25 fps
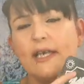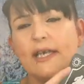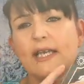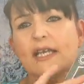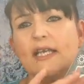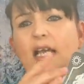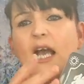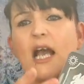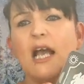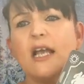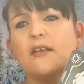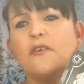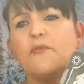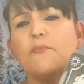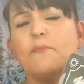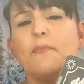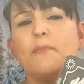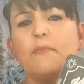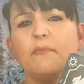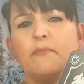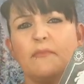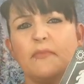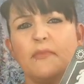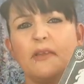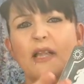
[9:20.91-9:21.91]
it kind of
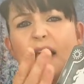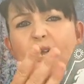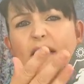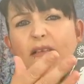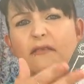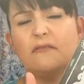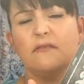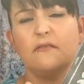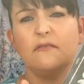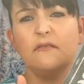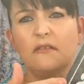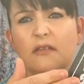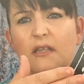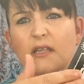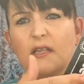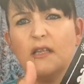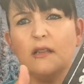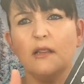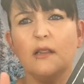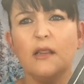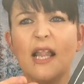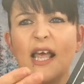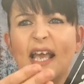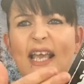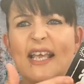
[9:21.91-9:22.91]
like
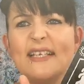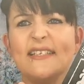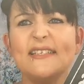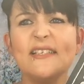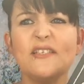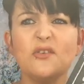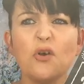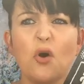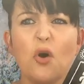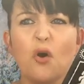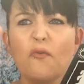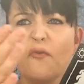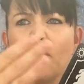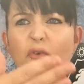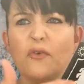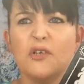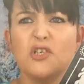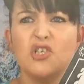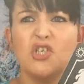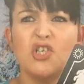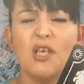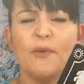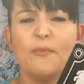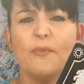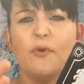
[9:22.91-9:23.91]
lazes over a
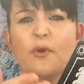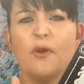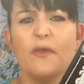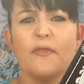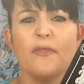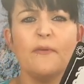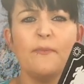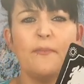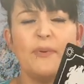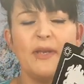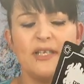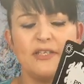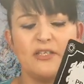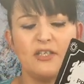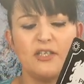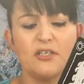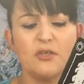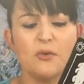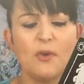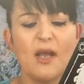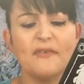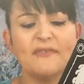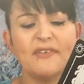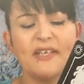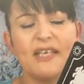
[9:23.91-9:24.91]
shimmer on the picture,
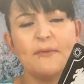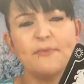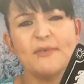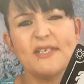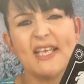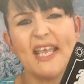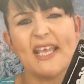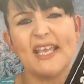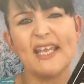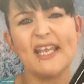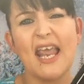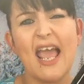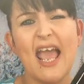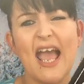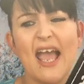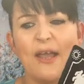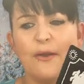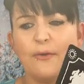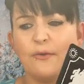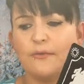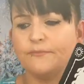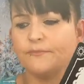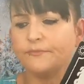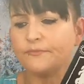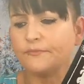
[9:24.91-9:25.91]
so I have to keep taking it
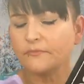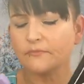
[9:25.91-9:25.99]
out.